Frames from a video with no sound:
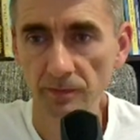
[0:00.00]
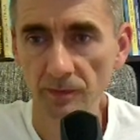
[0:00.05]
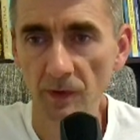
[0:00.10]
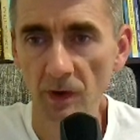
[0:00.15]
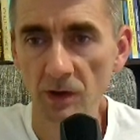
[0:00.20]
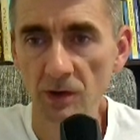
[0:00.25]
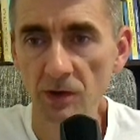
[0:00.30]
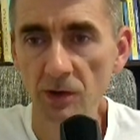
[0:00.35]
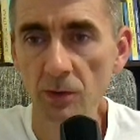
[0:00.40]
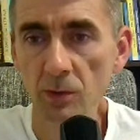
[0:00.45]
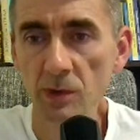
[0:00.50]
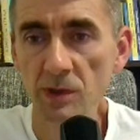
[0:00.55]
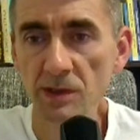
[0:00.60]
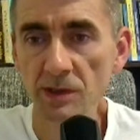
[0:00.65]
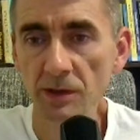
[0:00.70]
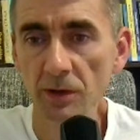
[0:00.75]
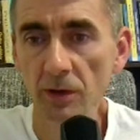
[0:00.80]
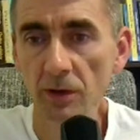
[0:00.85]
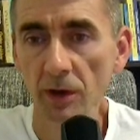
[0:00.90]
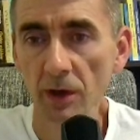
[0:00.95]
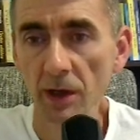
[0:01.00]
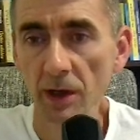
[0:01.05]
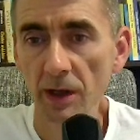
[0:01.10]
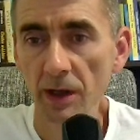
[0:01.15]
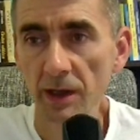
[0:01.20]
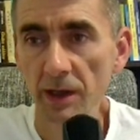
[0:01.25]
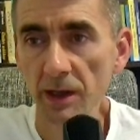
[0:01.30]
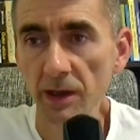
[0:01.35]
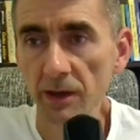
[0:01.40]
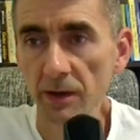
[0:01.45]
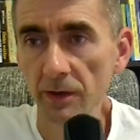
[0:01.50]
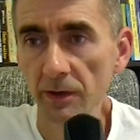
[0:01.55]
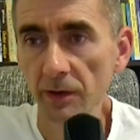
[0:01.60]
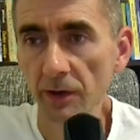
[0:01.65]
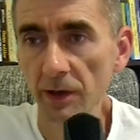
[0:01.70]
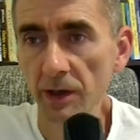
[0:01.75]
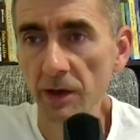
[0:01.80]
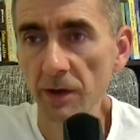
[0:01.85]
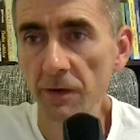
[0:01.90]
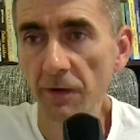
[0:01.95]
So we saw the
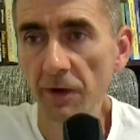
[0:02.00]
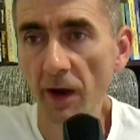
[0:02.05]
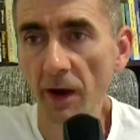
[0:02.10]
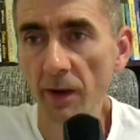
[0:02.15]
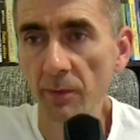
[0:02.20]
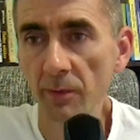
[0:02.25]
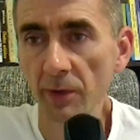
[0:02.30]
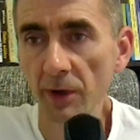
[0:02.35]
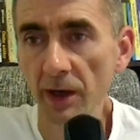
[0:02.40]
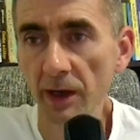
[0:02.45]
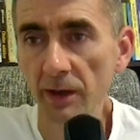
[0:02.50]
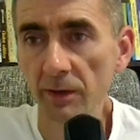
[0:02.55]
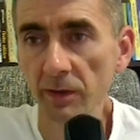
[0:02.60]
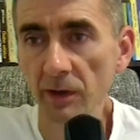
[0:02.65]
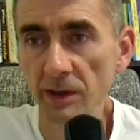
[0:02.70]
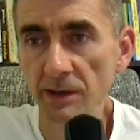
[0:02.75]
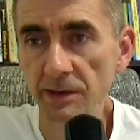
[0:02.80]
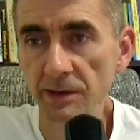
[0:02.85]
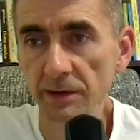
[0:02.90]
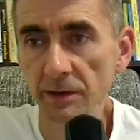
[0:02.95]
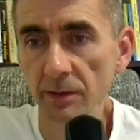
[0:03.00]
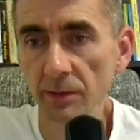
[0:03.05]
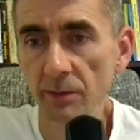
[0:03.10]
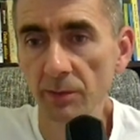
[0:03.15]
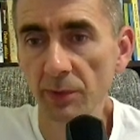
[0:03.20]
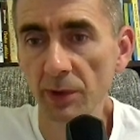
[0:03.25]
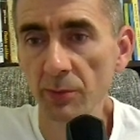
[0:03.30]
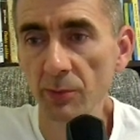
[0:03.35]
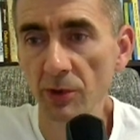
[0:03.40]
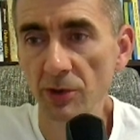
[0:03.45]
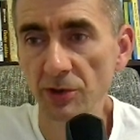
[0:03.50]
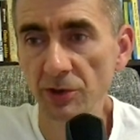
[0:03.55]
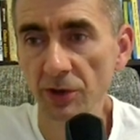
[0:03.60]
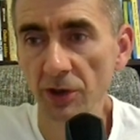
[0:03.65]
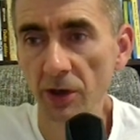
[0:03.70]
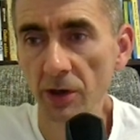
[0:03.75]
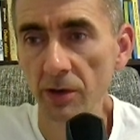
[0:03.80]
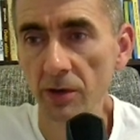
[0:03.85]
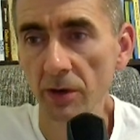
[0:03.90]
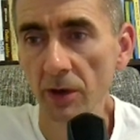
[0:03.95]
e5 break was
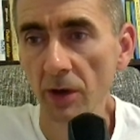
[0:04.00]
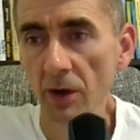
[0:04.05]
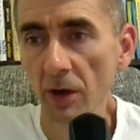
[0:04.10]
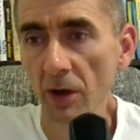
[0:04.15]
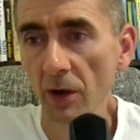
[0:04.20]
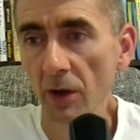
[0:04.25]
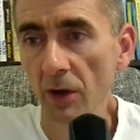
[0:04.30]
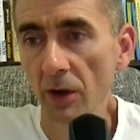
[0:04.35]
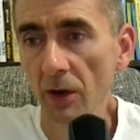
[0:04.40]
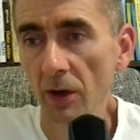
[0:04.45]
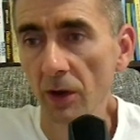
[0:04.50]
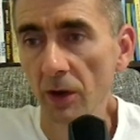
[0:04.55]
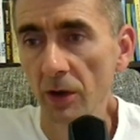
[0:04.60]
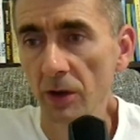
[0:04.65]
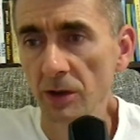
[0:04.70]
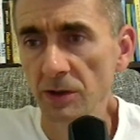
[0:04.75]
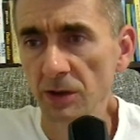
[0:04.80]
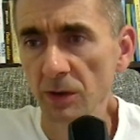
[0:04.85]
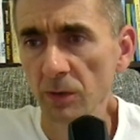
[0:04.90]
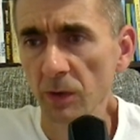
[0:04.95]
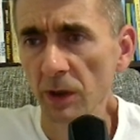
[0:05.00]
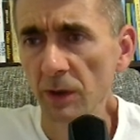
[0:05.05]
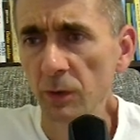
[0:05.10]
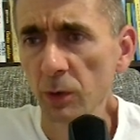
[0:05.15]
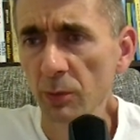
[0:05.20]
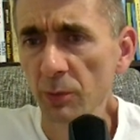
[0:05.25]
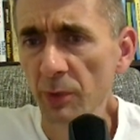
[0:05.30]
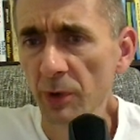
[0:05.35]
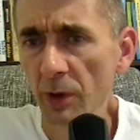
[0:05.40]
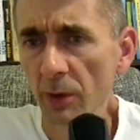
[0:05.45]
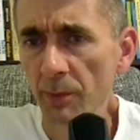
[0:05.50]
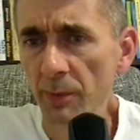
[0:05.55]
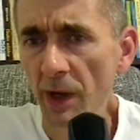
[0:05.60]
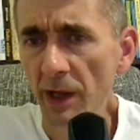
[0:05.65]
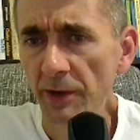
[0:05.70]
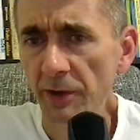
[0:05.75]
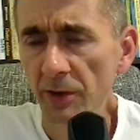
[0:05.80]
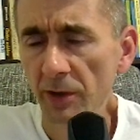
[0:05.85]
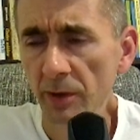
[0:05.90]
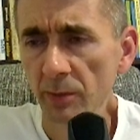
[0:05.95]
premature. So what would be a
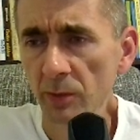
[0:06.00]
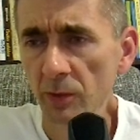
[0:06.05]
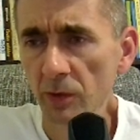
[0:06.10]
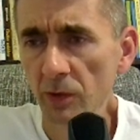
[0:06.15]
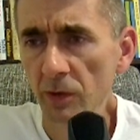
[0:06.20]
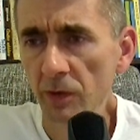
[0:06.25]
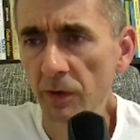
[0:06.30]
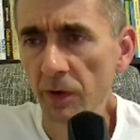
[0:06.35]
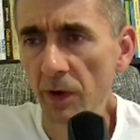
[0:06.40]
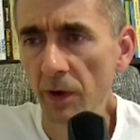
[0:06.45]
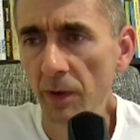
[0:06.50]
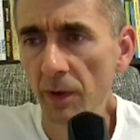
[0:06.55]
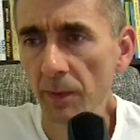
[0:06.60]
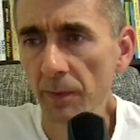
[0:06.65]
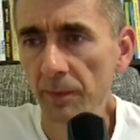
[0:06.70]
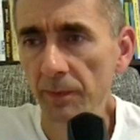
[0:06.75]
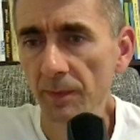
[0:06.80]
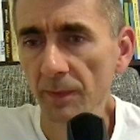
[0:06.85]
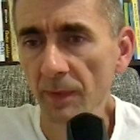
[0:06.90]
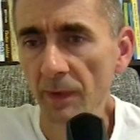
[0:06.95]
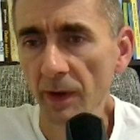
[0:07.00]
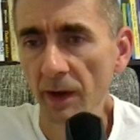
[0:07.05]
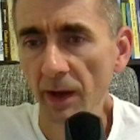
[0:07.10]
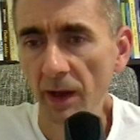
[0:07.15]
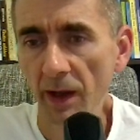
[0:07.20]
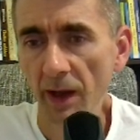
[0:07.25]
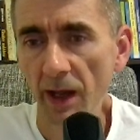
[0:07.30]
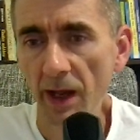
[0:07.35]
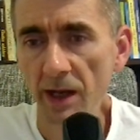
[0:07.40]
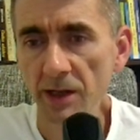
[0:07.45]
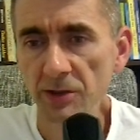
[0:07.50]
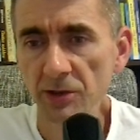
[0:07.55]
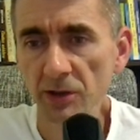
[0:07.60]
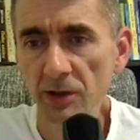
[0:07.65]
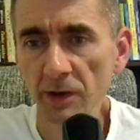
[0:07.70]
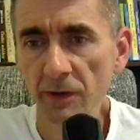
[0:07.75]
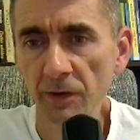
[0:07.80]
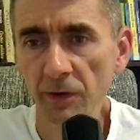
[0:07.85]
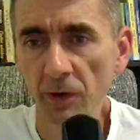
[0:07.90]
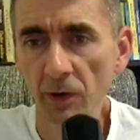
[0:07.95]
better move? Actually,
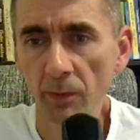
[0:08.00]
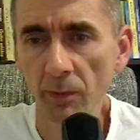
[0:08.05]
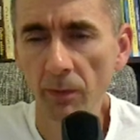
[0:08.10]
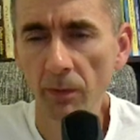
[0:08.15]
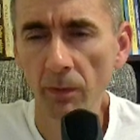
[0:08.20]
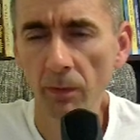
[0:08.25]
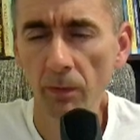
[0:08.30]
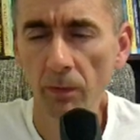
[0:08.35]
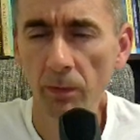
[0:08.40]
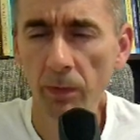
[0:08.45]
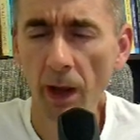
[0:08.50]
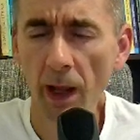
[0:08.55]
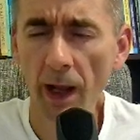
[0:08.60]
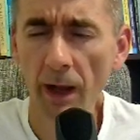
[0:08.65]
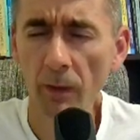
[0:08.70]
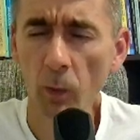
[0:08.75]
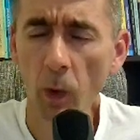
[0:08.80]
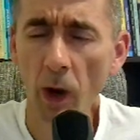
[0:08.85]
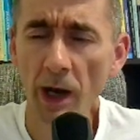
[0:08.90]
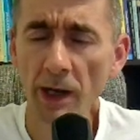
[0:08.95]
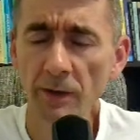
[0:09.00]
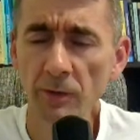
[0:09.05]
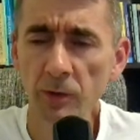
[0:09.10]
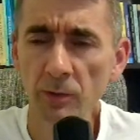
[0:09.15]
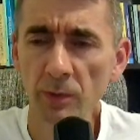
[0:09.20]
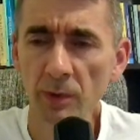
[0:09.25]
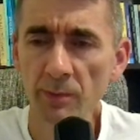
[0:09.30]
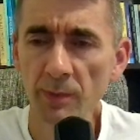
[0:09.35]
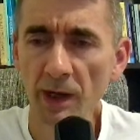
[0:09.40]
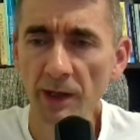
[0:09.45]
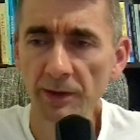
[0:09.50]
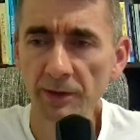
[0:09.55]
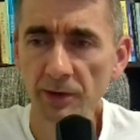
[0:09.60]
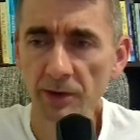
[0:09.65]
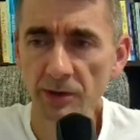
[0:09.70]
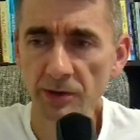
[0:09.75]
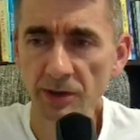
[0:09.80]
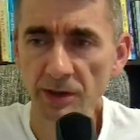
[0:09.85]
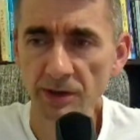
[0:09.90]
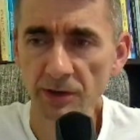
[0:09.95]
for white would be better
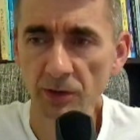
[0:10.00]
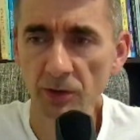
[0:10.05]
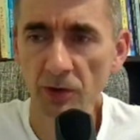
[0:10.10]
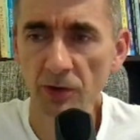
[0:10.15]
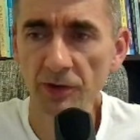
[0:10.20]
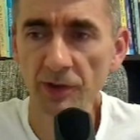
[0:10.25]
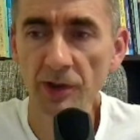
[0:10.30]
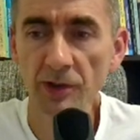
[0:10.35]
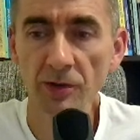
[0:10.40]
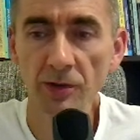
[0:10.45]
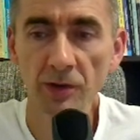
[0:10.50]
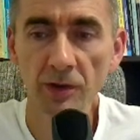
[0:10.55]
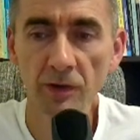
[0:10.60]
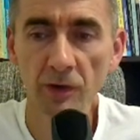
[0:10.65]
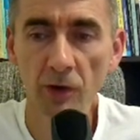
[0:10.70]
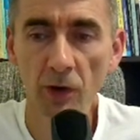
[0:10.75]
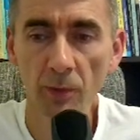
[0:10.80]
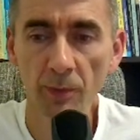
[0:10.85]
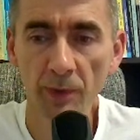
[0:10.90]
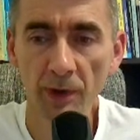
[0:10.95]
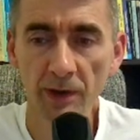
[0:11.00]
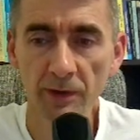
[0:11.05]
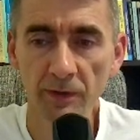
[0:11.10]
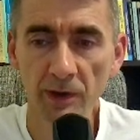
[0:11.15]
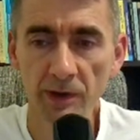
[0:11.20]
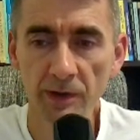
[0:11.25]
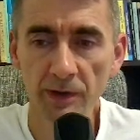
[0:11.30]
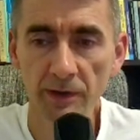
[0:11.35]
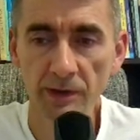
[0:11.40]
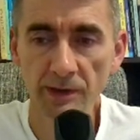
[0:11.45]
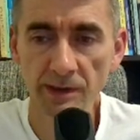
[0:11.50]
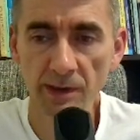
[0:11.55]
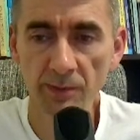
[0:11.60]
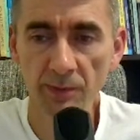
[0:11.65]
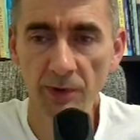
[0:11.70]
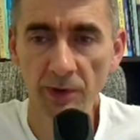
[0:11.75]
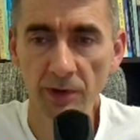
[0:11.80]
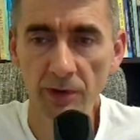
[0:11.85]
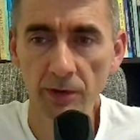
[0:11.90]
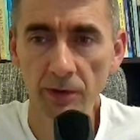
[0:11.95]
just to continue the development with
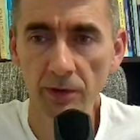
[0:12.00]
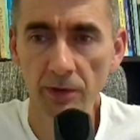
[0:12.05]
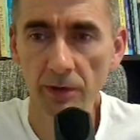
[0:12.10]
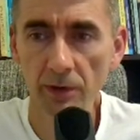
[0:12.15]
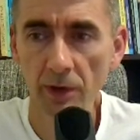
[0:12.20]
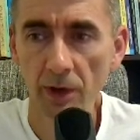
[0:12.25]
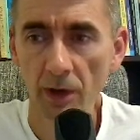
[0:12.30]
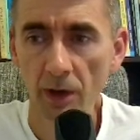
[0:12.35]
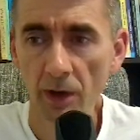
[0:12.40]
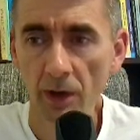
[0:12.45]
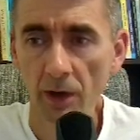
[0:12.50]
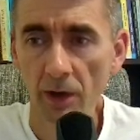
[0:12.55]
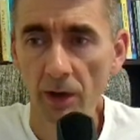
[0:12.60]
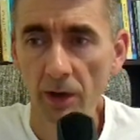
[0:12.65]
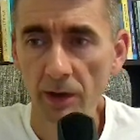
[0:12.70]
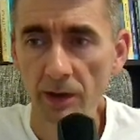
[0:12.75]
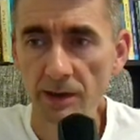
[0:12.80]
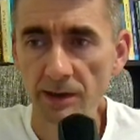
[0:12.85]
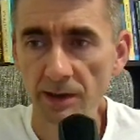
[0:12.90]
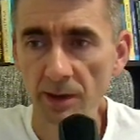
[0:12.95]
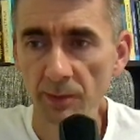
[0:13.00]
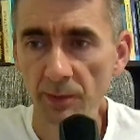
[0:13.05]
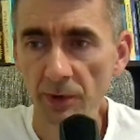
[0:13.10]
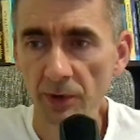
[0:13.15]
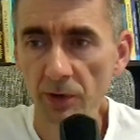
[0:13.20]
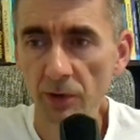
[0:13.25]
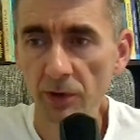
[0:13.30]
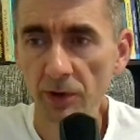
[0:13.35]
rook